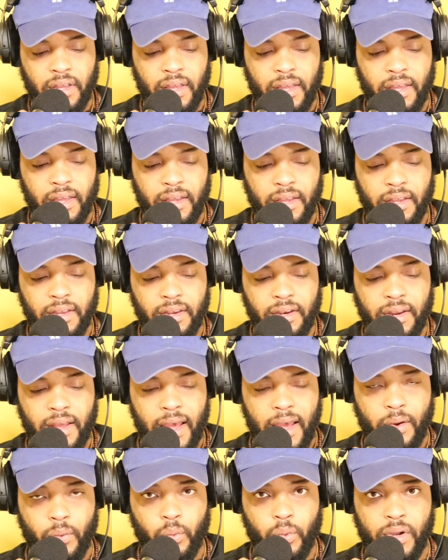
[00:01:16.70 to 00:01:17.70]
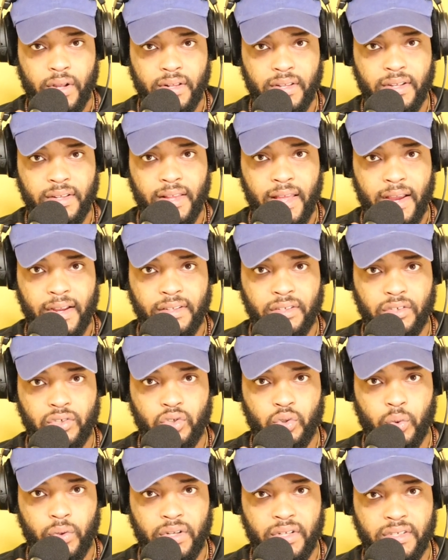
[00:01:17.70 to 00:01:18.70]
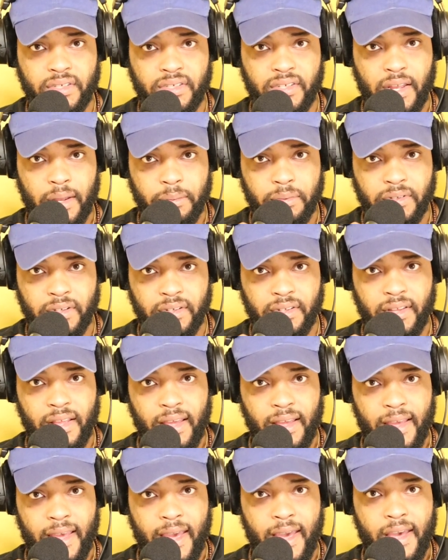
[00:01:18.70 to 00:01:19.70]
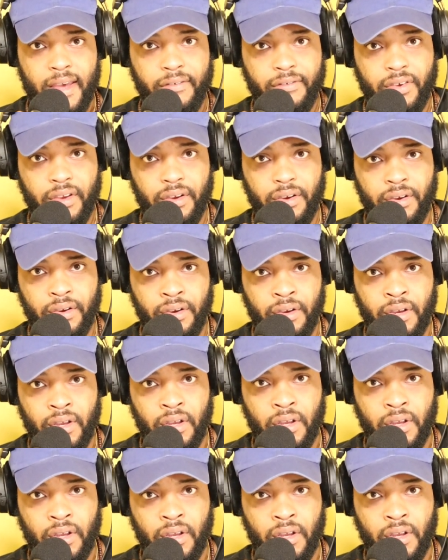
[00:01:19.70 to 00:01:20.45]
And I really like the 20 steps that they have here.